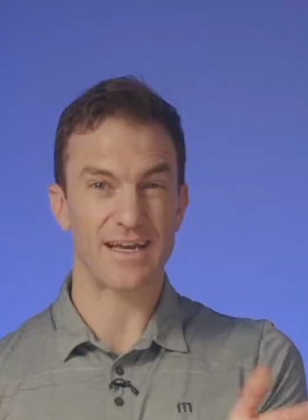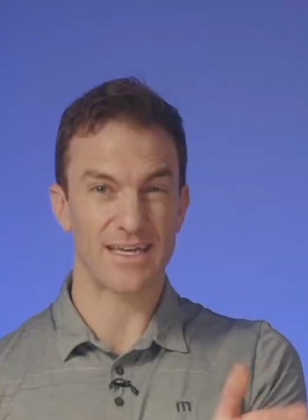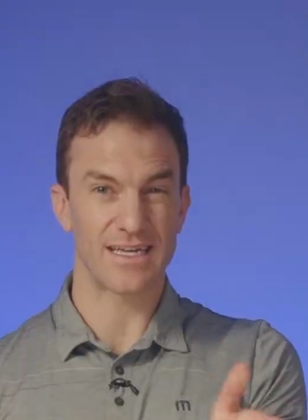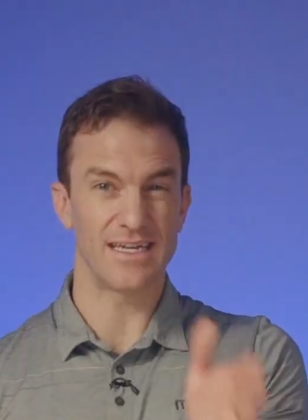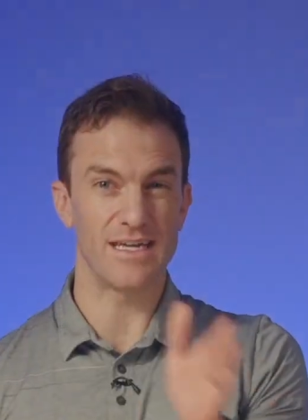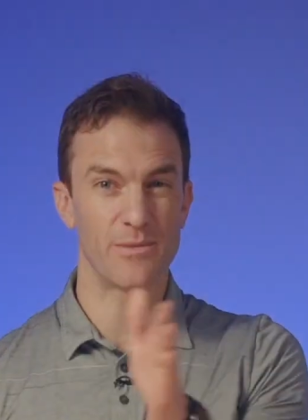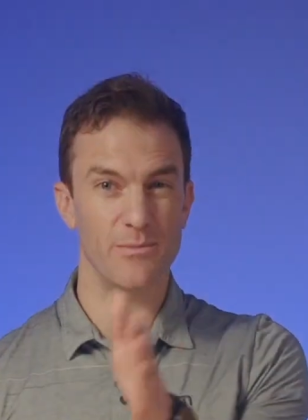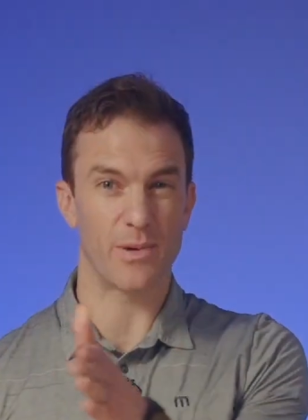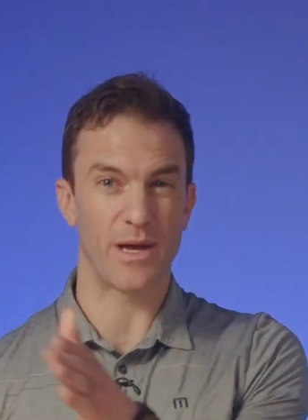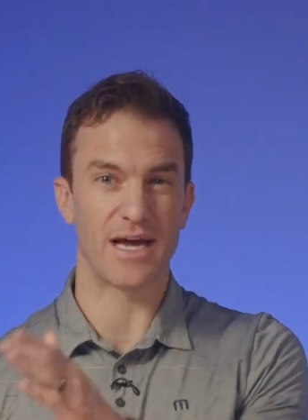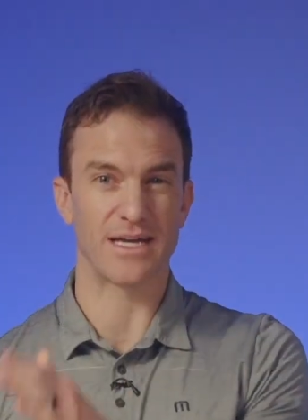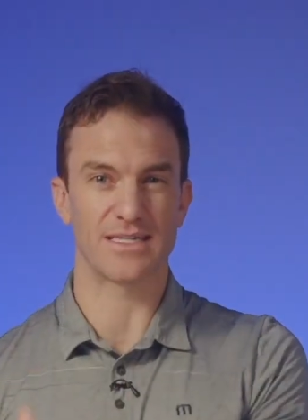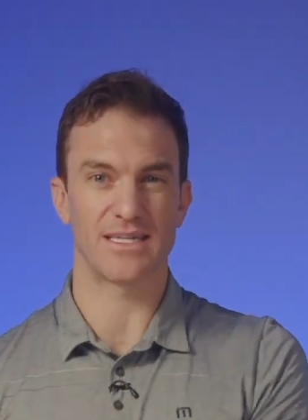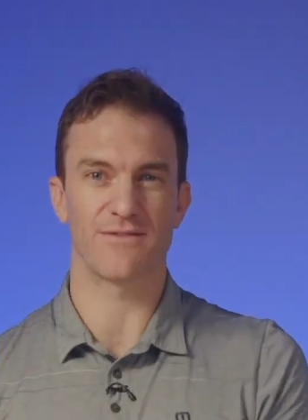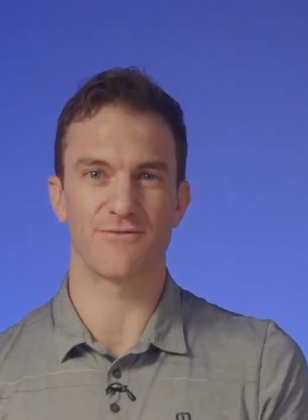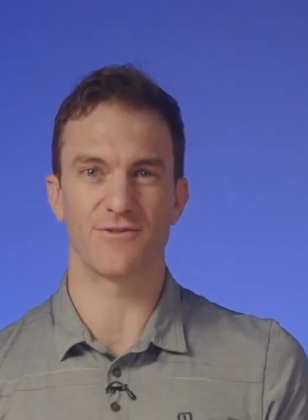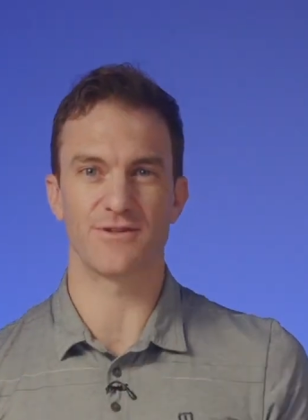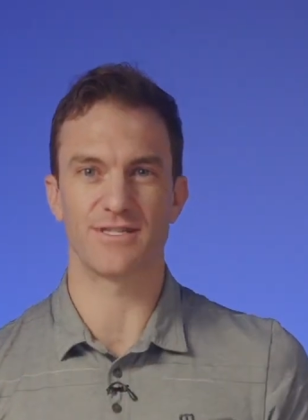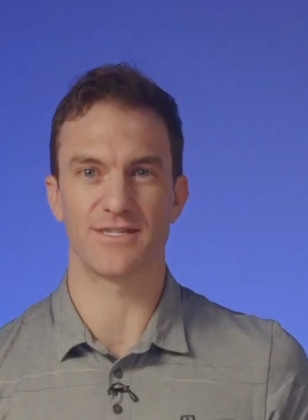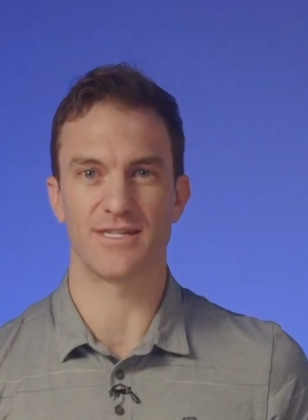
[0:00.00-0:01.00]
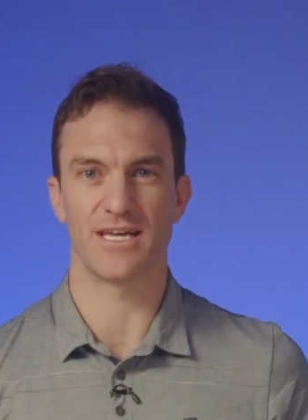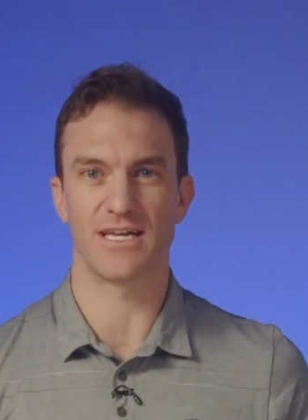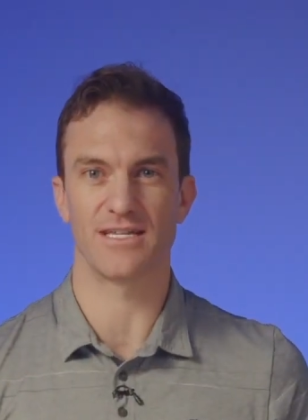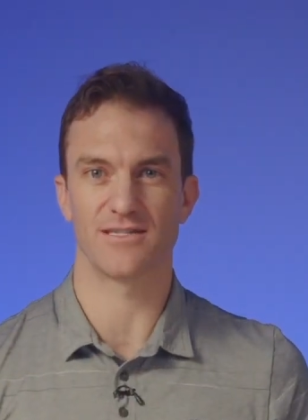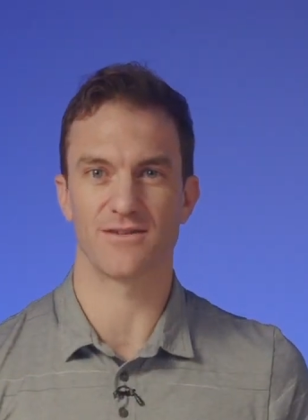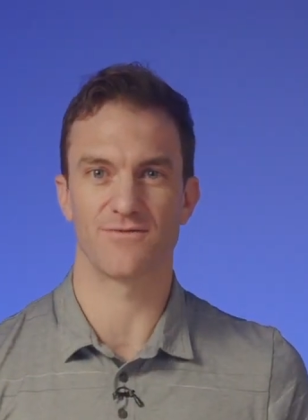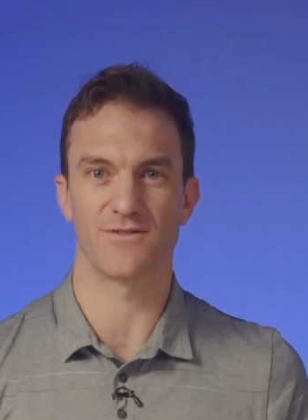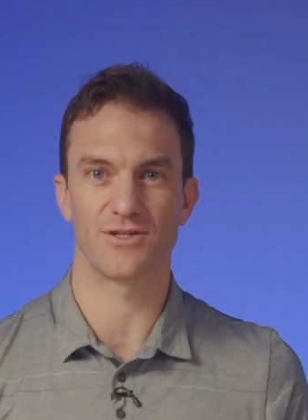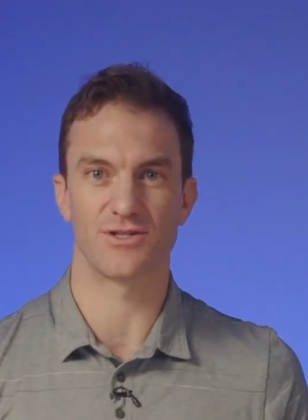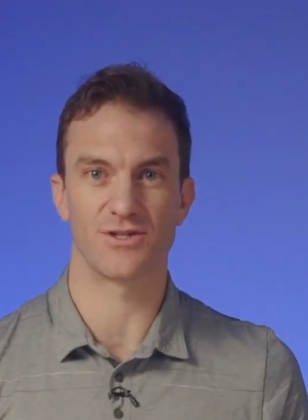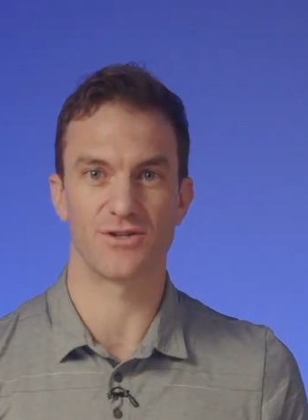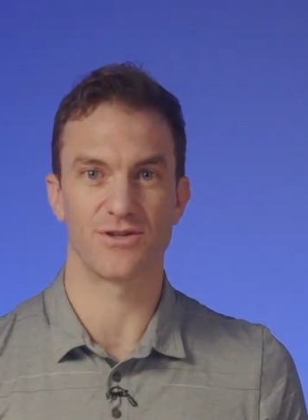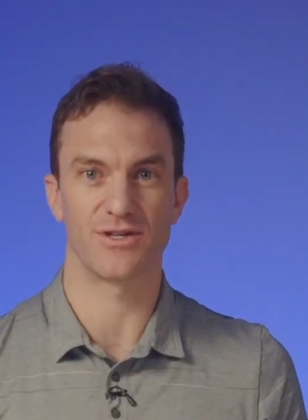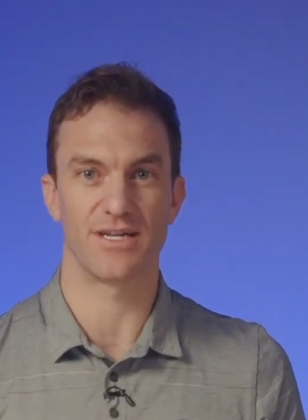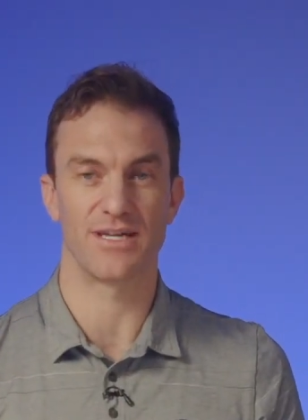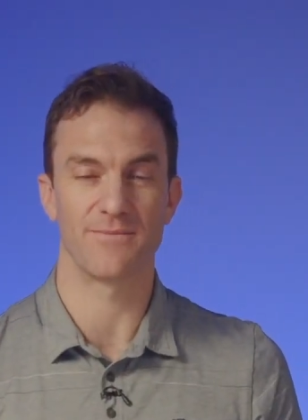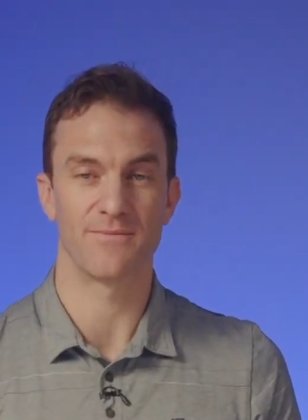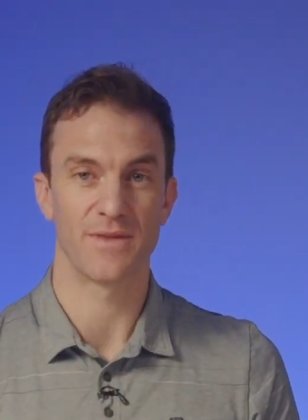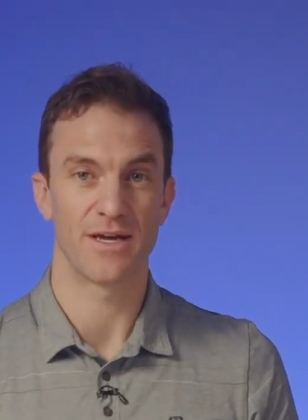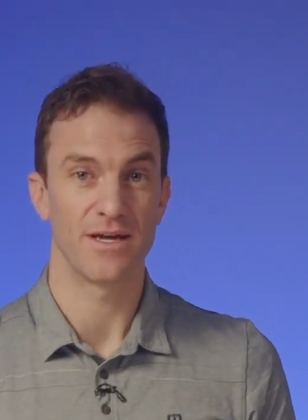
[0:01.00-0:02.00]
can impact every stage of the
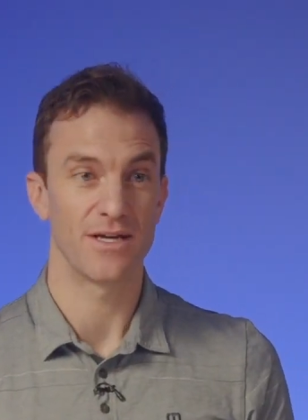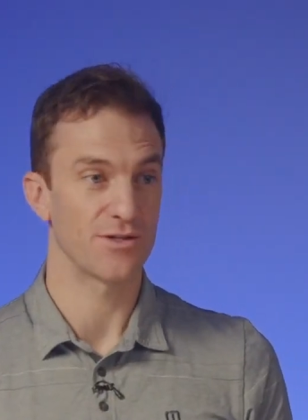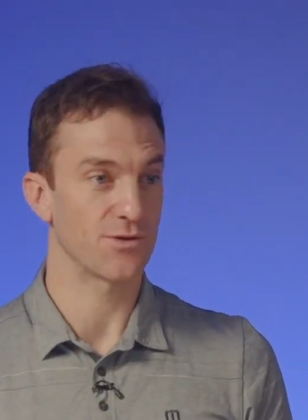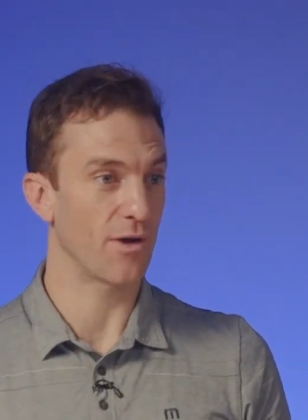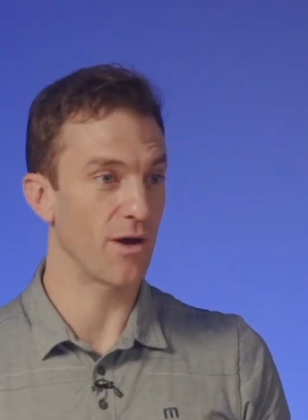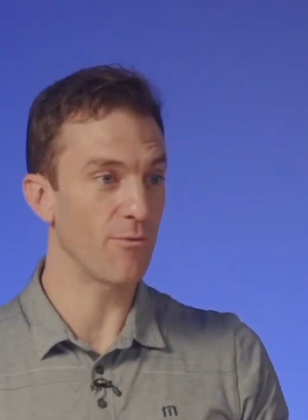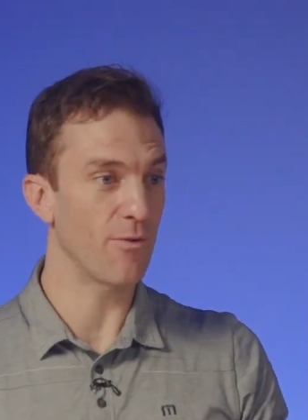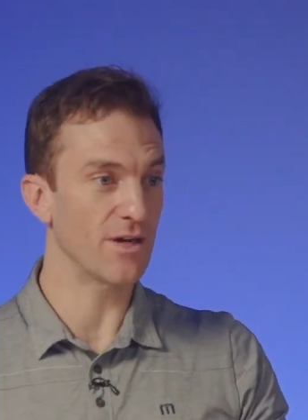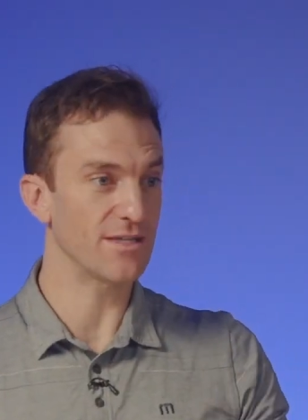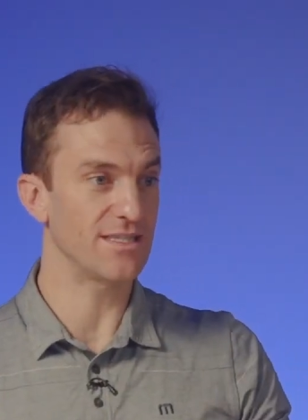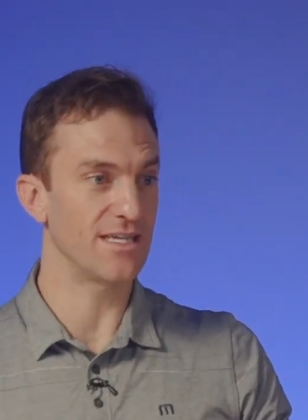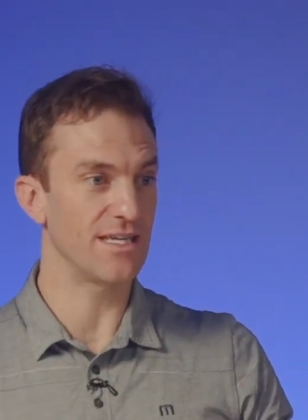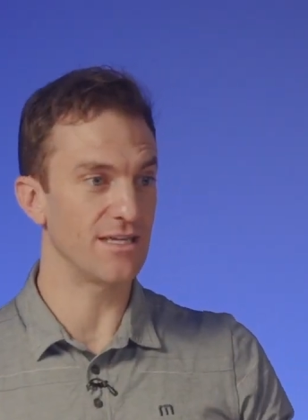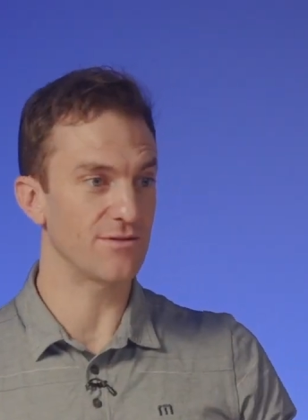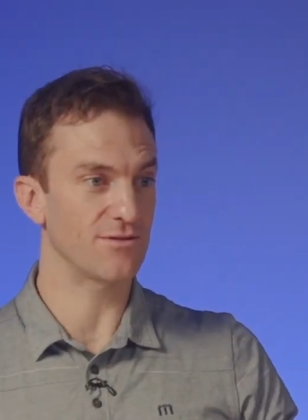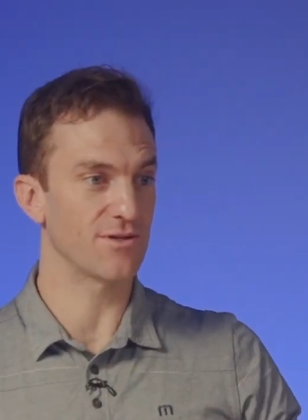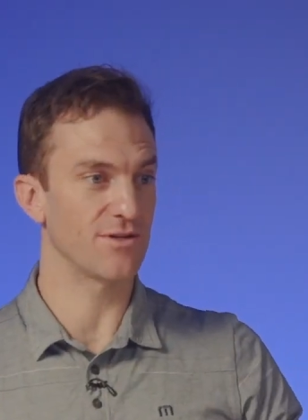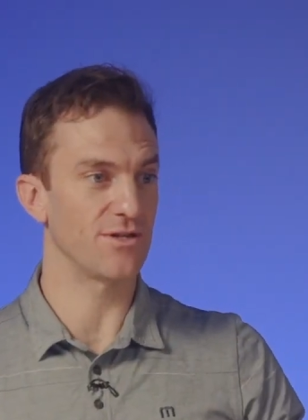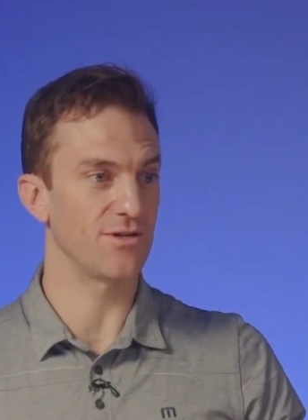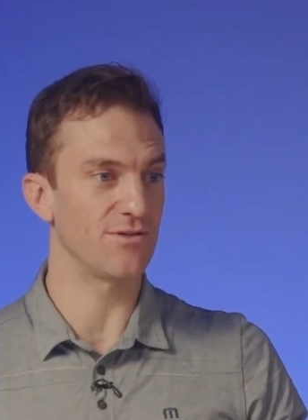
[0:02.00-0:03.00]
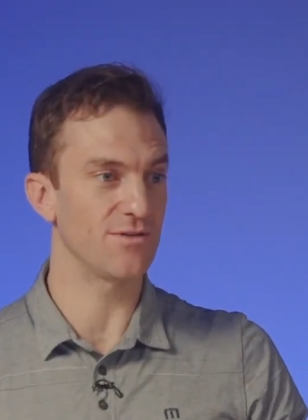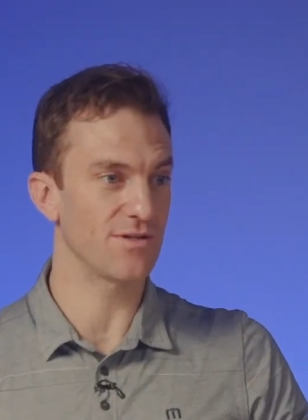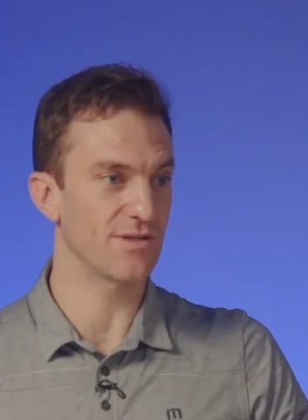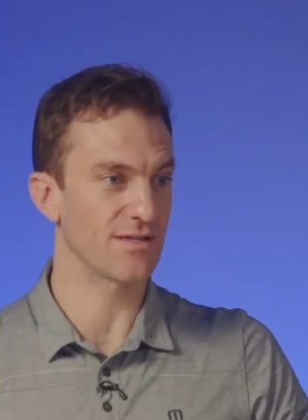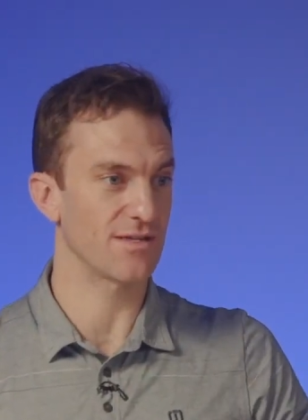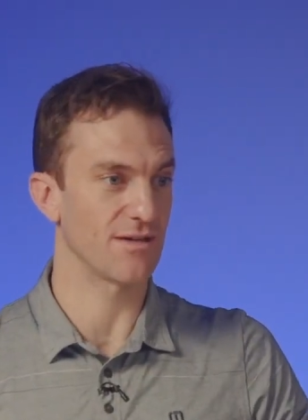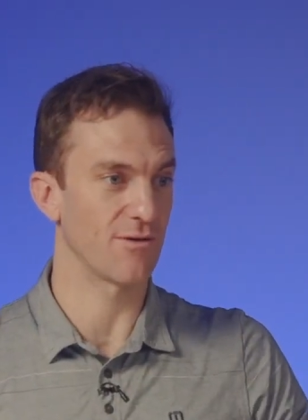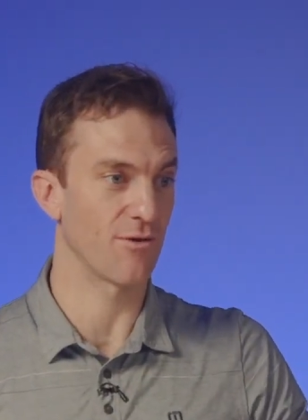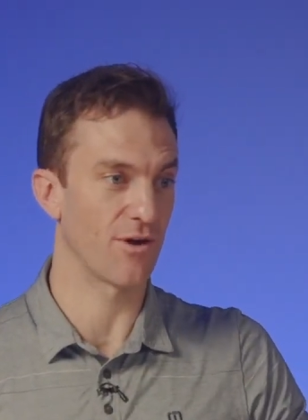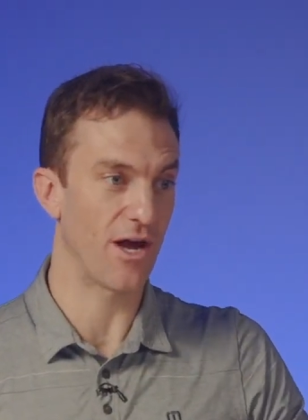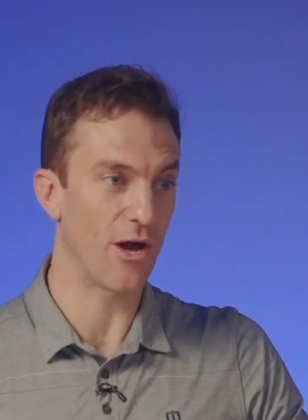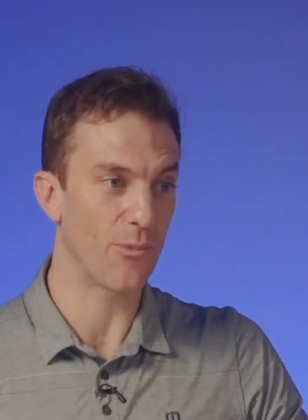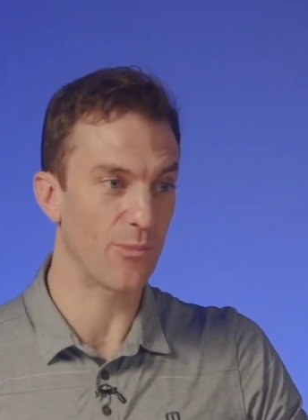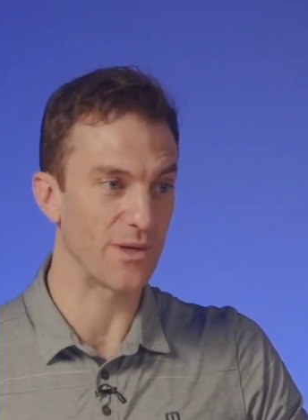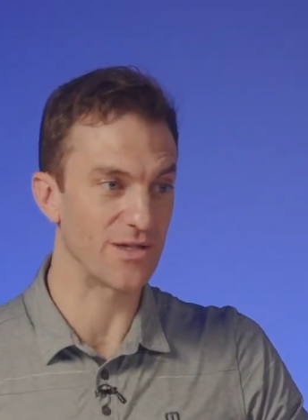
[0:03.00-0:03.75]
journey. So I want to introduce, or help